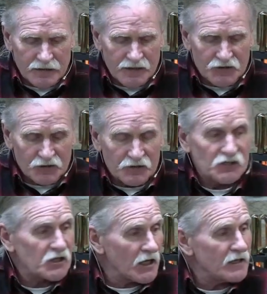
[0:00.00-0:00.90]
he's going to
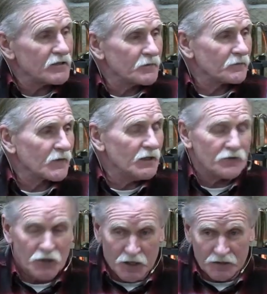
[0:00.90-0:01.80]
skate, he
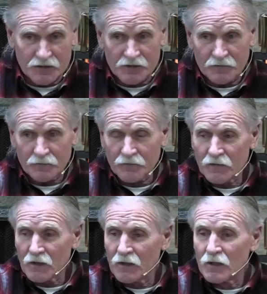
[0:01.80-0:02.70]
thinks.
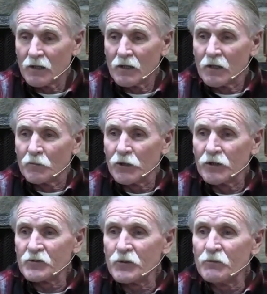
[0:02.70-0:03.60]
But
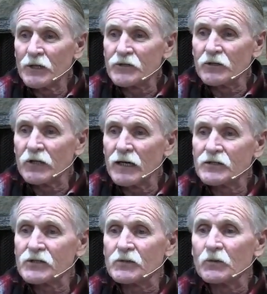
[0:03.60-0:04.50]
as we mentioned
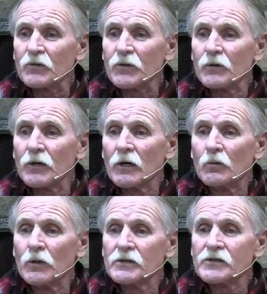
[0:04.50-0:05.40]
last
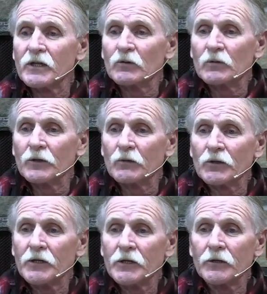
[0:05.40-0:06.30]
Wednesday when we
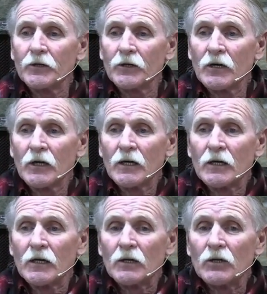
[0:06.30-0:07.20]
were here,
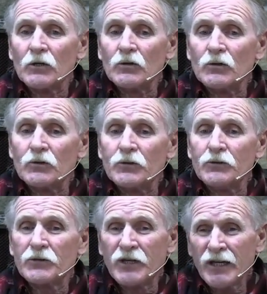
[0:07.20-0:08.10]

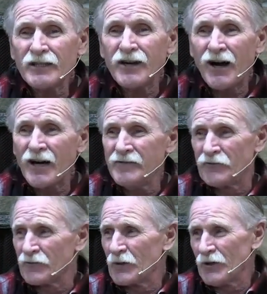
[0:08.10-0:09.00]
you can't hide
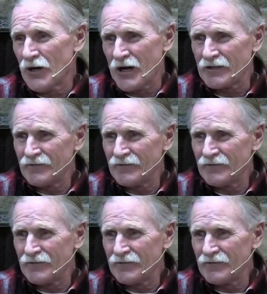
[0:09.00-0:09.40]
from God.